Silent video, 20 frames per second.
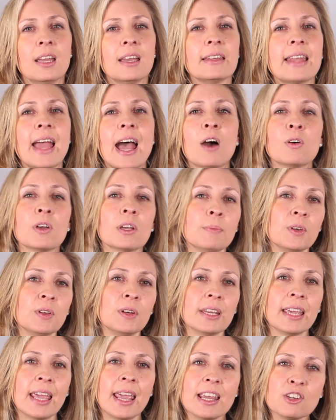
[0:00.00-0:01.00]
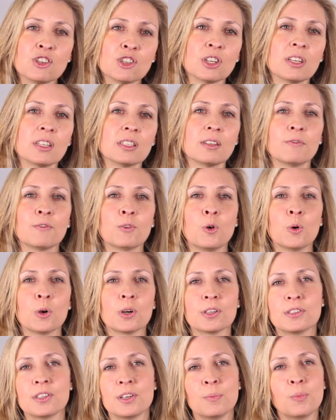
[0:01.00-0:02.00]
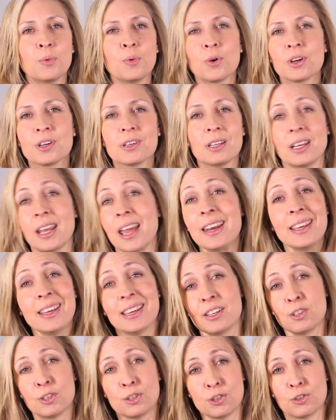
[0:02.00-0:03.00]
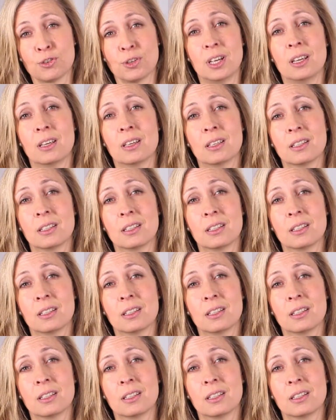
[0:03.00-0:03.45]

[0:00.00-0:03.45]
Now, communication is, of course, important in any industry.